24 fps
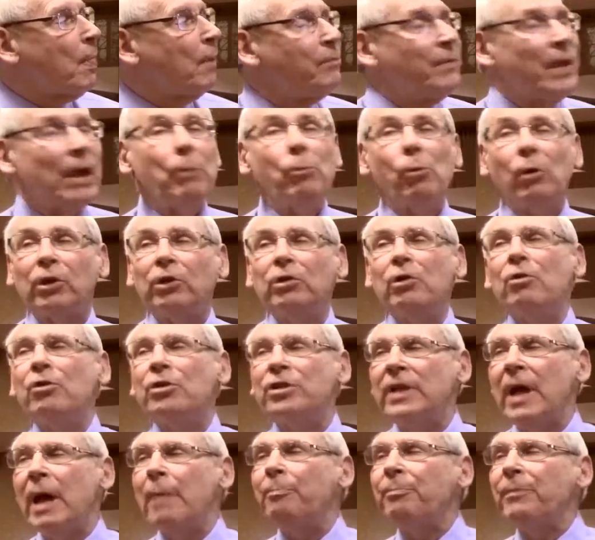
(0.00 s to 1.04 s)
they will do
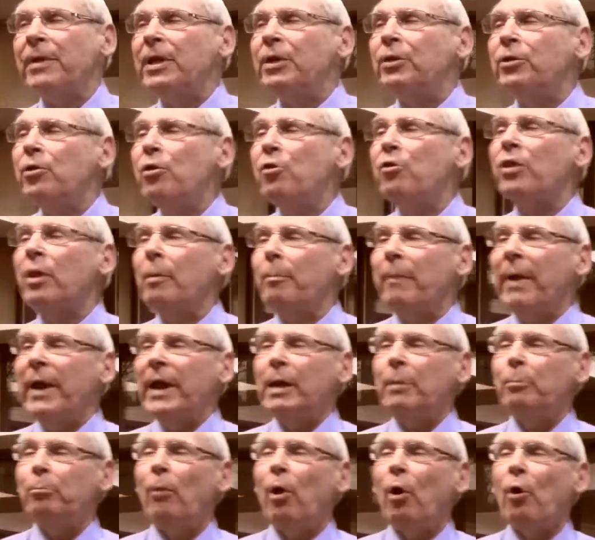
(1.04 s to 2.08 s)
something to the
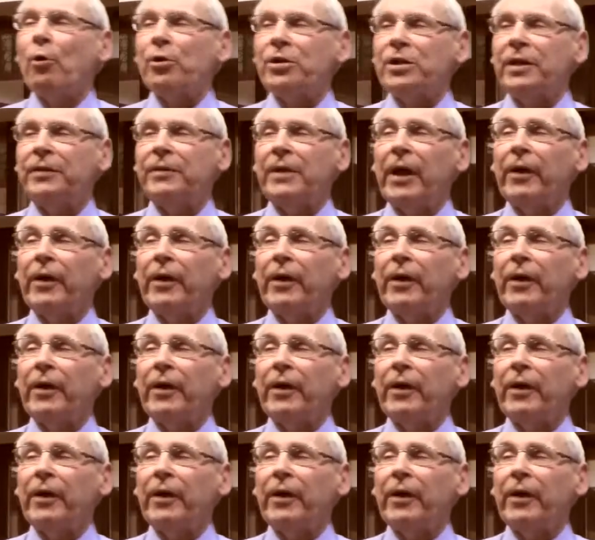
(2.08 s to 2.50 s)
main motion.